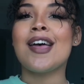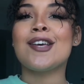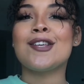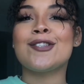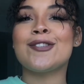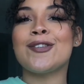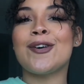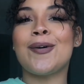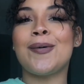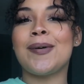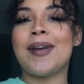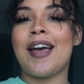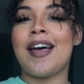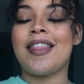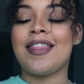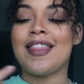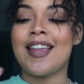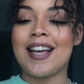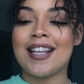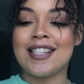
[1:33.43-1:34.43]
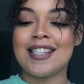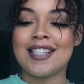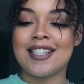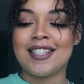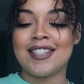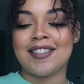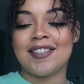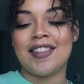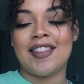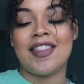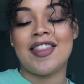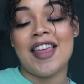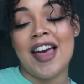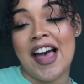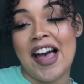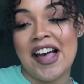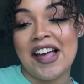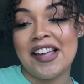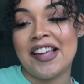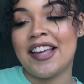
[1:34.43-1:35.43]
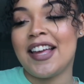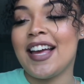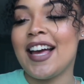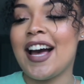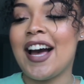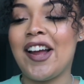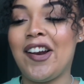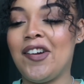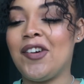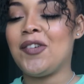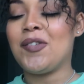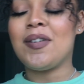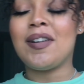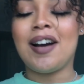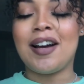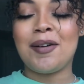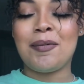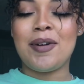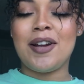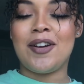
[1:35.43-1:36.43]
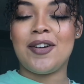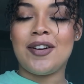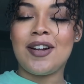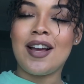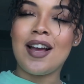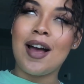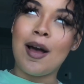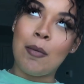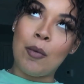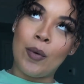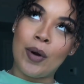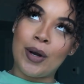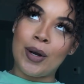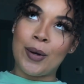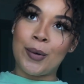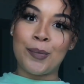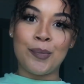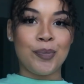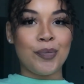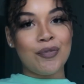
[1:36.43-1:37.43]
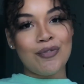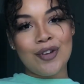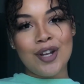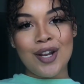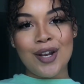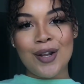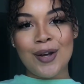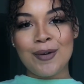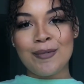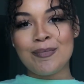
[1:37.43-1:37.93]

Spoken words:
So yeah, that's that. I know, kind of weird. I didn't know.